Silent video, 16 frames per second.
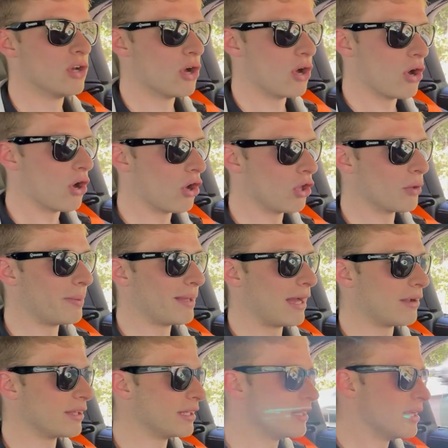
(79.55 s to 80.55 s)
all
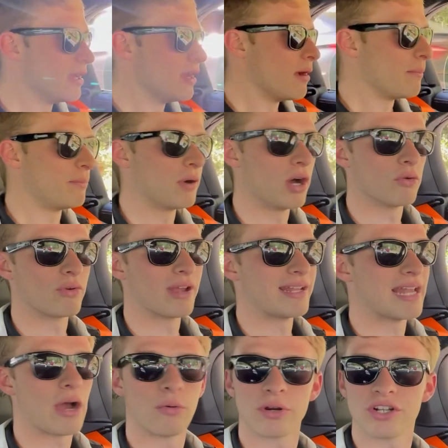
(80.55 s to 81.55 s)
about it. But right
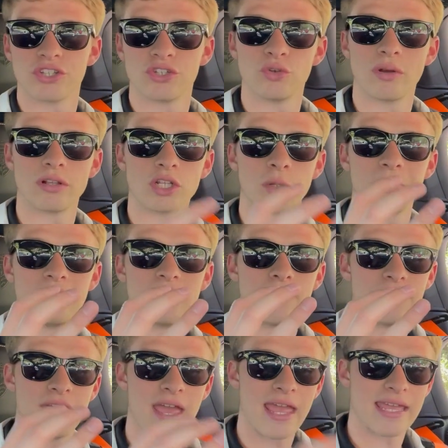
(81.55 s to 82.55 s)
now, we're gonna do a little bit
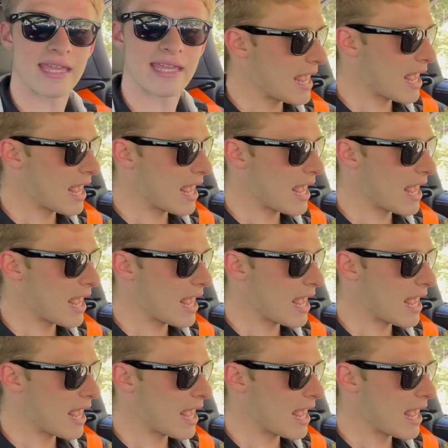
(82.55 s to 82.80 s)
of a